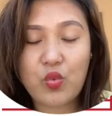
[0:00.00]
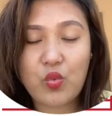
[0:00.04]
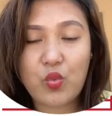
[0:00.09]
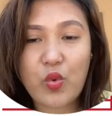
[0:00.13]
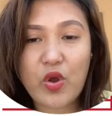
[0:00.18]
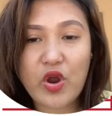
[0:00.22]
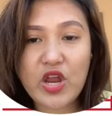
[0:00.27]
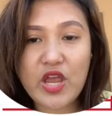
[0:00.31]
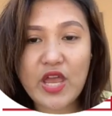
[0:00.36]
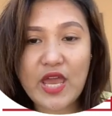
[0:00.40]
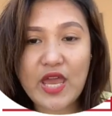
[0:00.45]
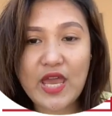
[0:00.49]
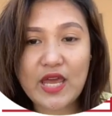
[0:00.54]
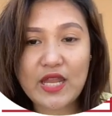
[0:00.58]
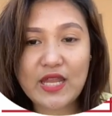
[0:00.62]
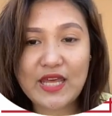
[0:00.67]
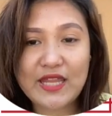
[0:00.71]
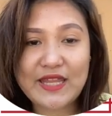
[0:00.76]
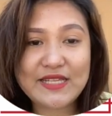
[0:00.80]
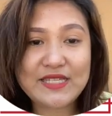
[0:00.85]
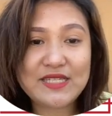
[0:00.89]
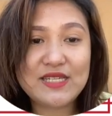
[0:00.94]
wherein
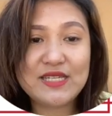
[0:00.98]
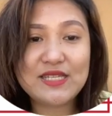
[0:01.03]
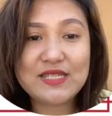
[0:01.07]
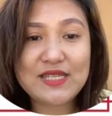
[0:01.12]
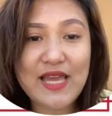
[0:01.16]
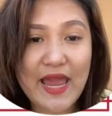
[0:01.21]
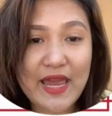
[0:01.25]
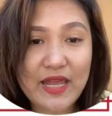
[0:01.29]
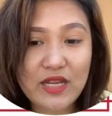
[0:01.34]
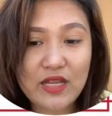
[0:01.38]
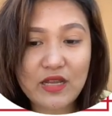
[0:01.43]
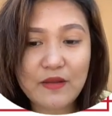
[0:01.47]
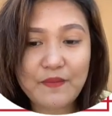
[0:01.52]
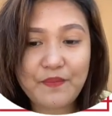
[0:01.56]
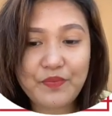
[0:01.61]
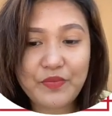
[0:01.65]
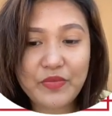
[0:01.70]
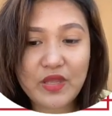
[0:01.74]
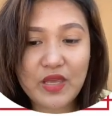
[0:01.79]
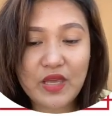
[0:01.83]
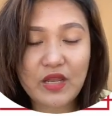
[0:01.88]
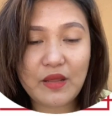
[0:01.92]
it is decided
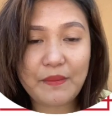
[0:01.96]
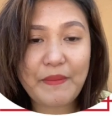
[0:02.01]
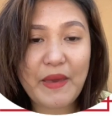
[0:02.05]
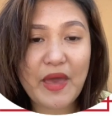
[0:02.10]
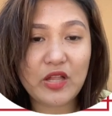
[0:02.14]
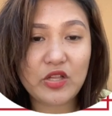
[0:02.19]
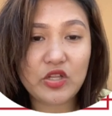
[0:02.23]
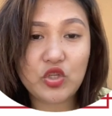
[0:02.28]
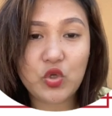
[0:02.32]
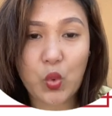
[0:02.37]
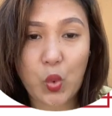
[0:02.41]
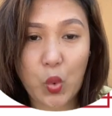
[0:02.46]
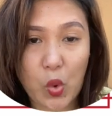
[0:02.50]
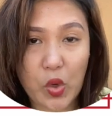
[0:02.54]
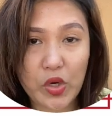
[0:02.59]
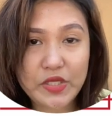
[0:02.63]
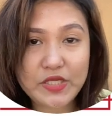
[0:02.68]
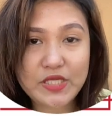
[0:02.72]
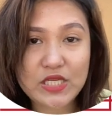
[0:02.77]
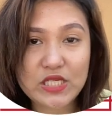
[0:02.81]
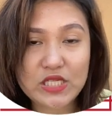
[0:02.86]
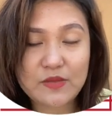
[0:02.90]
in appellate
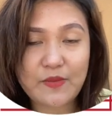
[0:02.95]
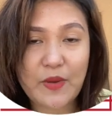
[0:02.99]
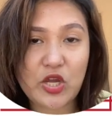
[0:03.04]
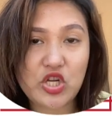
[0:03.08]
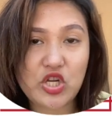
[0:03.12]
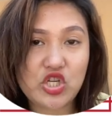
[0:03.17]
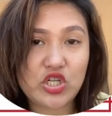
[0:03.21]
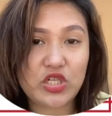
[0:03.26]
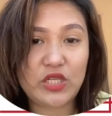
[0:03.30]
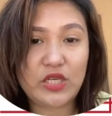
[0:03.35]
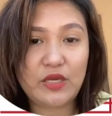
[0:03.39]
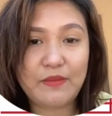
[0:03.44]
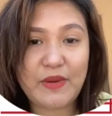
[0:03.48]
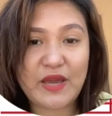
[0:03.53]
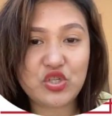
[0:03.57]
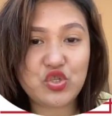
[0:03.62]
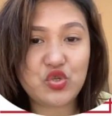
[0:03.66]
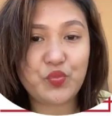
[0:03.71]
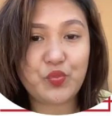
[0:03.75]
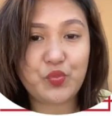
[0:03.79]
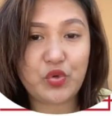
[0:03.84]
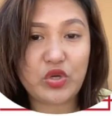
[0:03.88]
courts, especially by
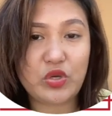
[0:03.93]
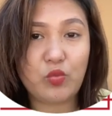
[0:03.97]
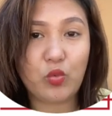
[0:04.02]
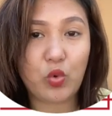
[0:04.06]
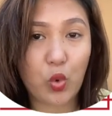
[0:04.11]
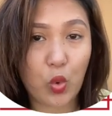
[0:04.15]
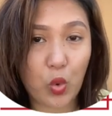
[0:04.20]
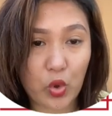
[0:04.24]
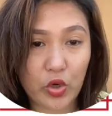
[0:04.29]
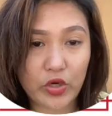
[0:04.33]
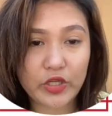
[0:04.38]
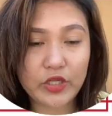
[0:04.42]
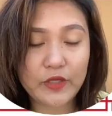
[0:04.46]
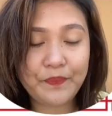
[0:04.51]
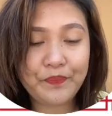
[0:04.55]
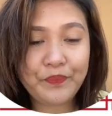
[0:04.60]
Supreme Court.